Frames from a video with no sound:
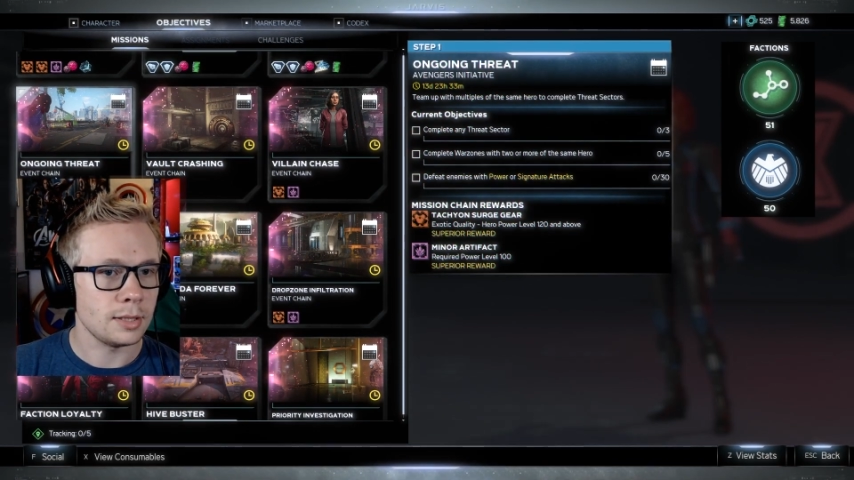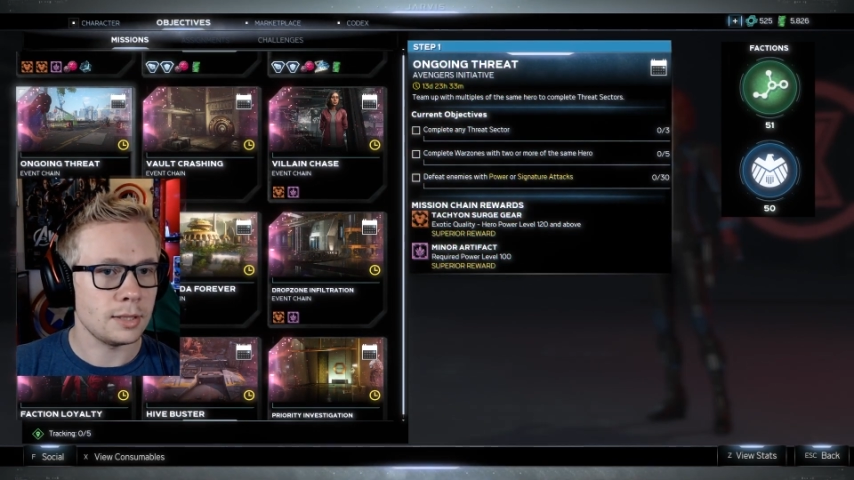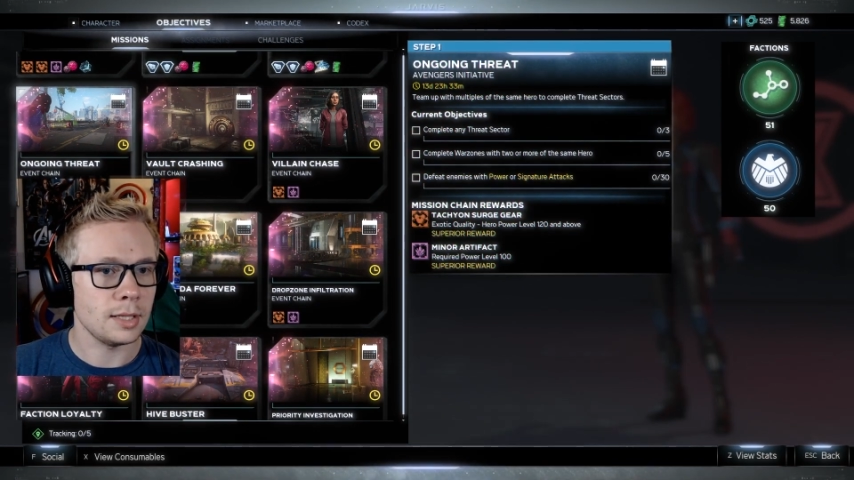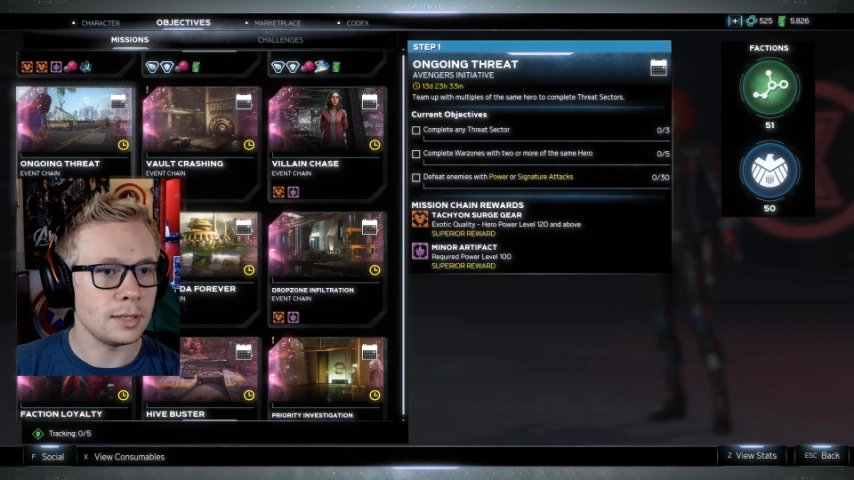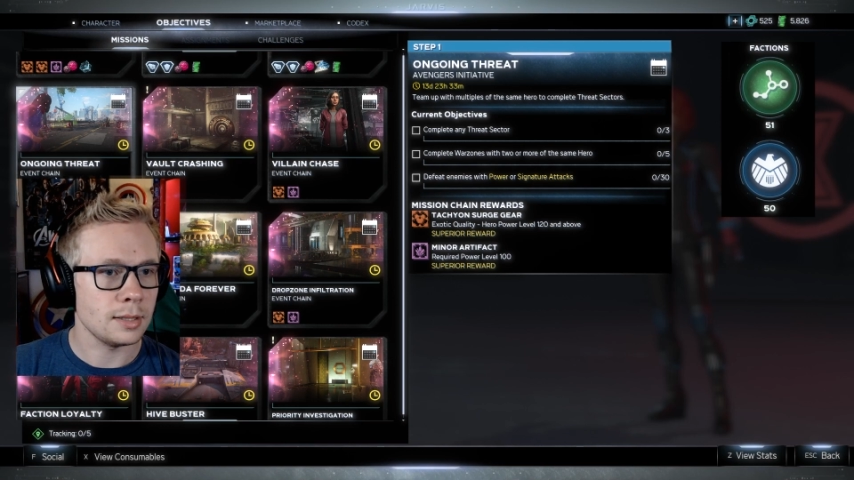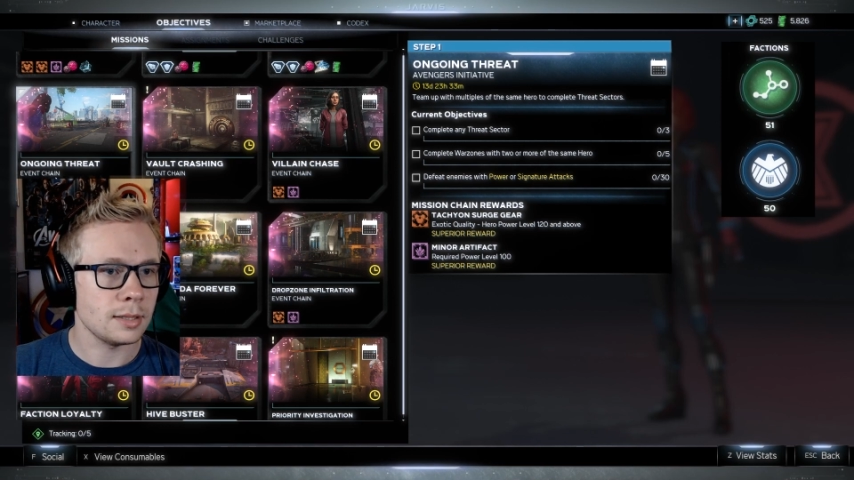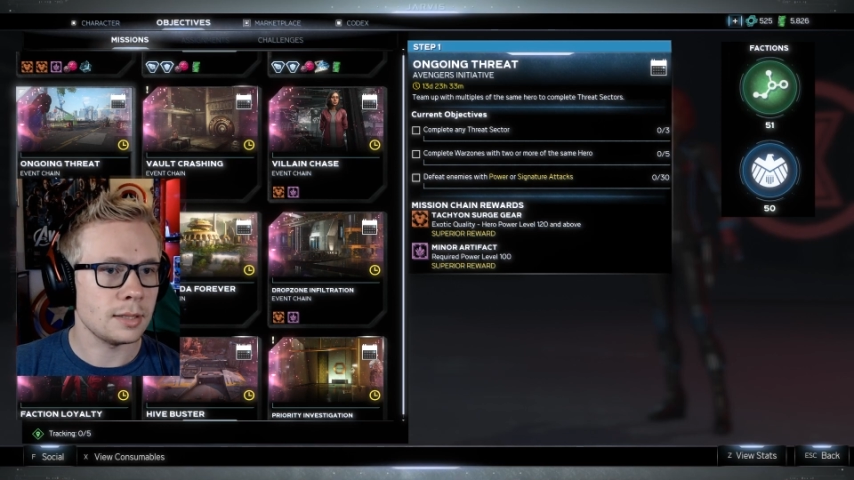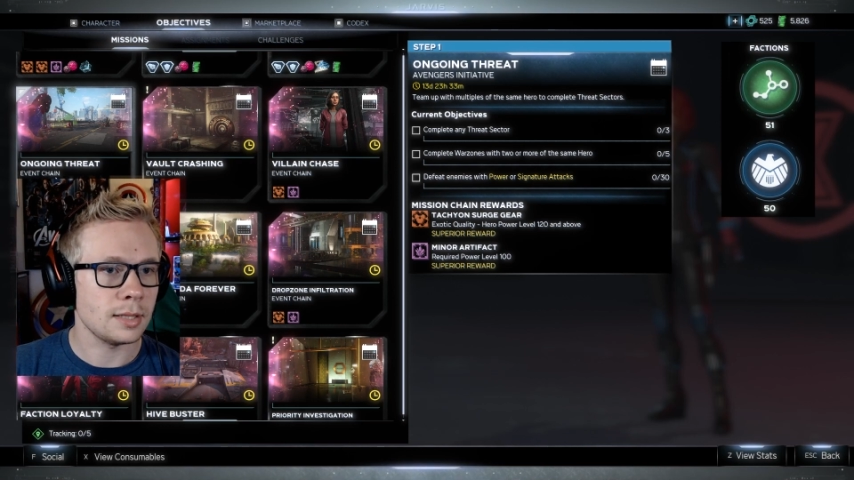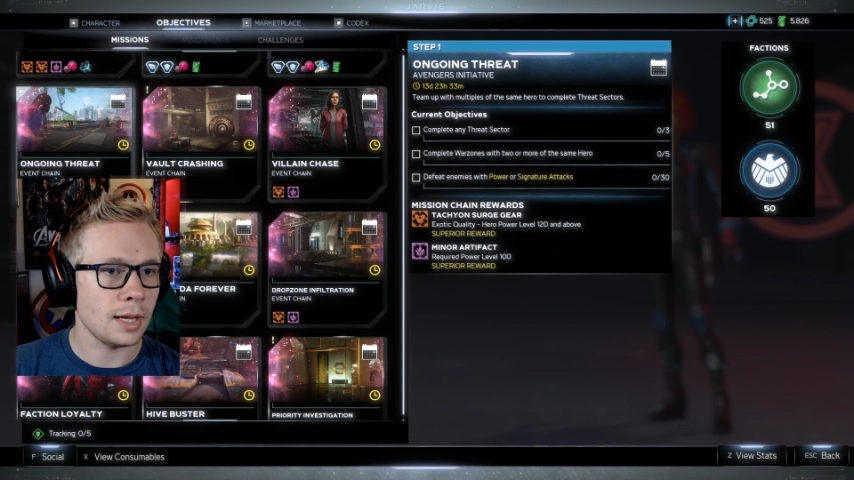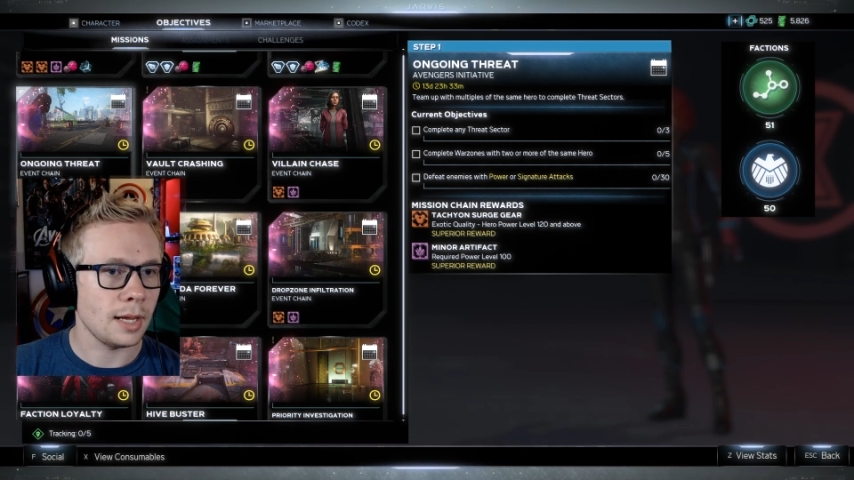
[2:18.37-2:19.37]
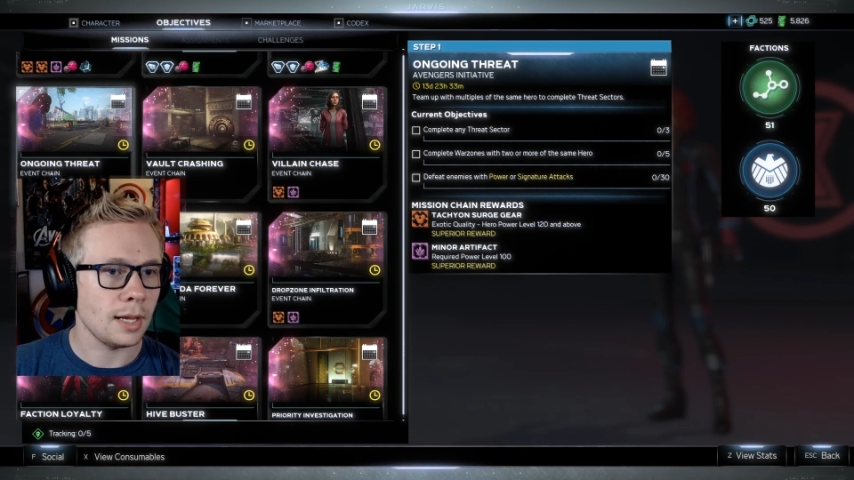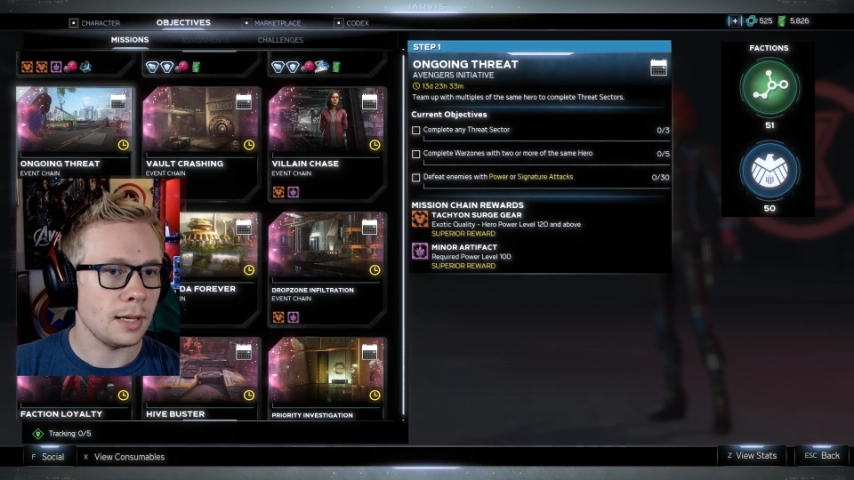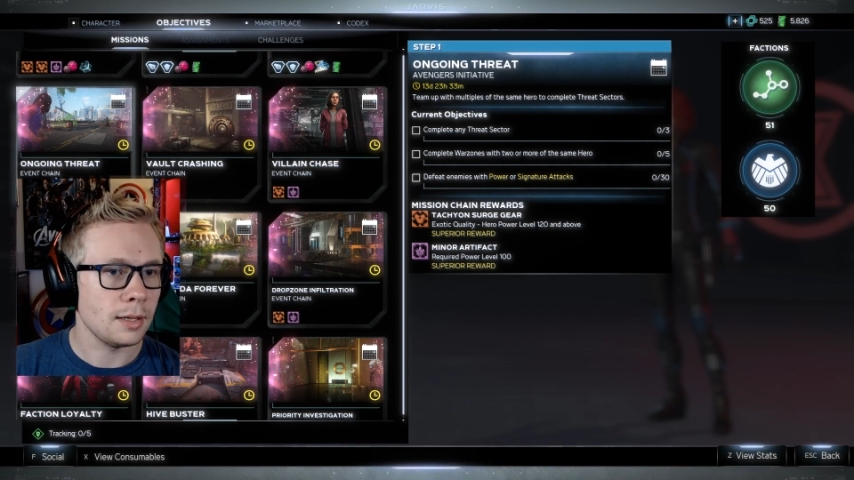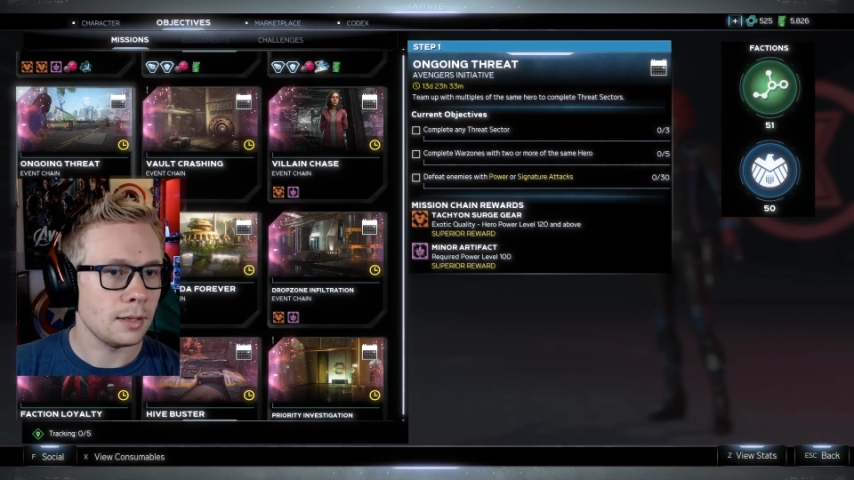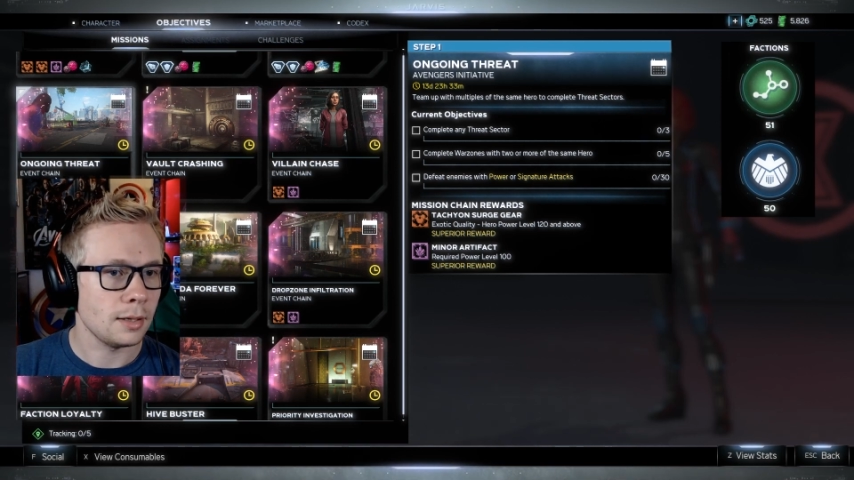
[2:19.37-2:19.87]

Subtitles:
doesn't say